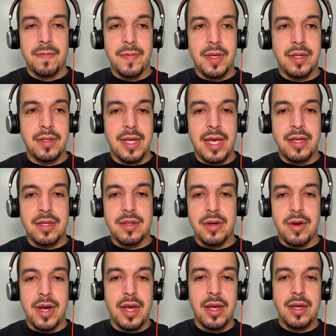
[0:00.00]
and ask
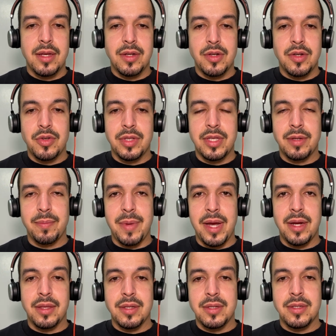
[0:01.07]
her, hey, do you think
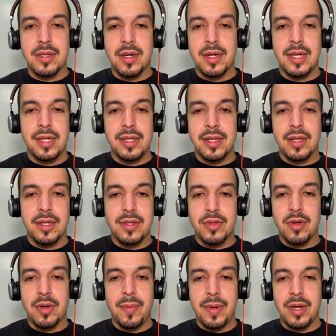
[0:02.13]
buying this is a good idea? Let's
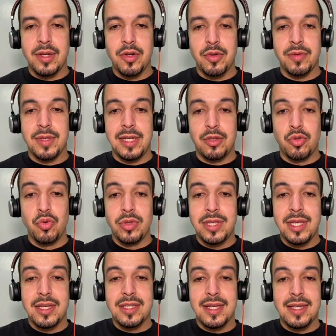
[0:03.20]
talk about it. You know, they do
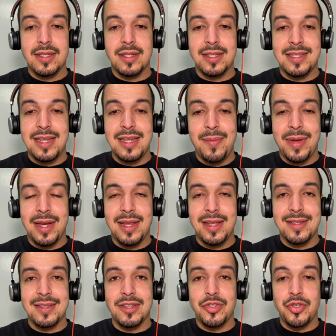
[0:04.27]
things as a team and
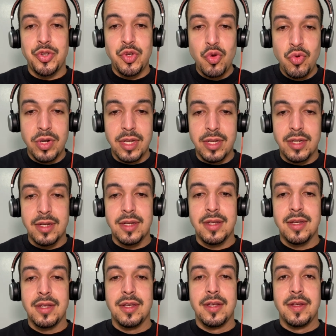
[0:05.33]
as a unit.
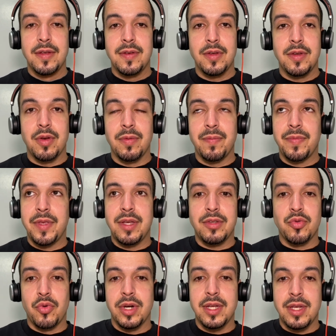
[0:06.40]
You know, in
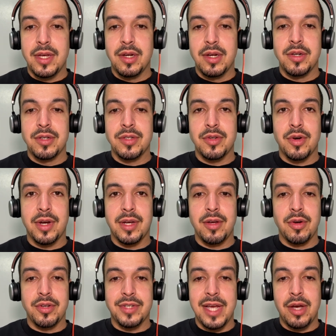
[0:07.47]
20 years, our,
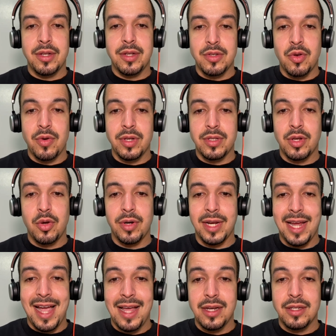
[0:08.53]
our child is going to go to
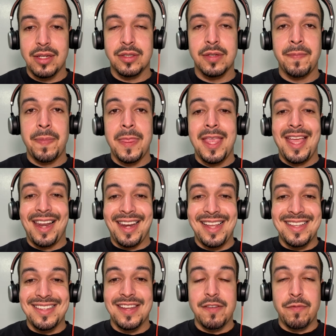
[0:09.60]
college.
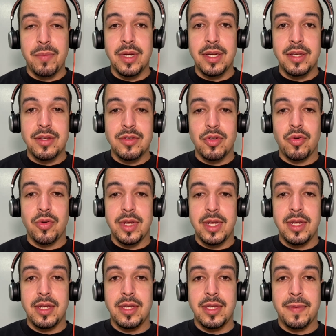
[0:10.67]
Let's save money so
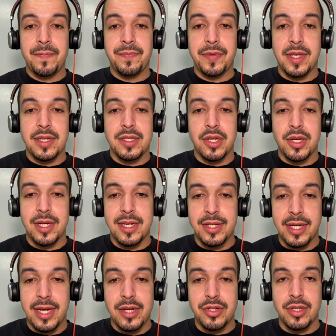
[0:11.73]
he gets a good
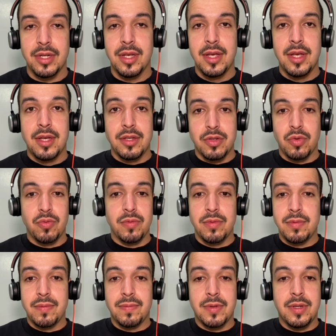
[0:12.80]
education. So
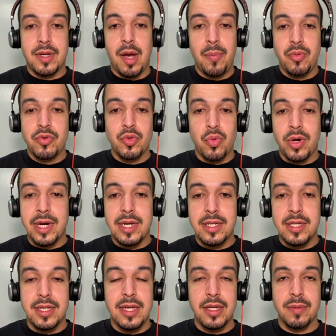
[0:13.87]
couples work in
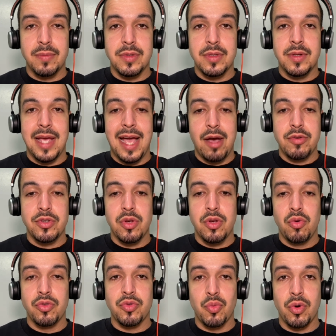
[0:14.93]
teams,
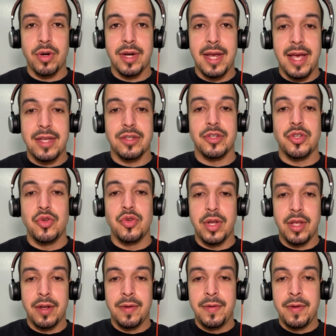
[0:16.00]
households work as a
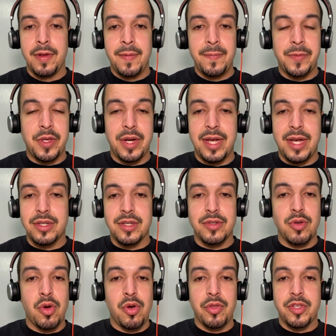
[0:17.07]
unit. They're not just
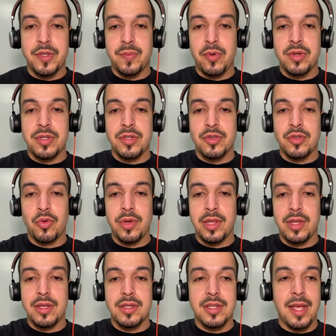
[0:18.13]
all oh, this person's doing
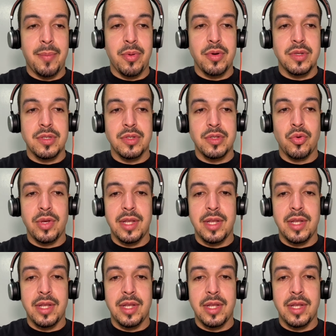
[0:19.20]
this, that person's doing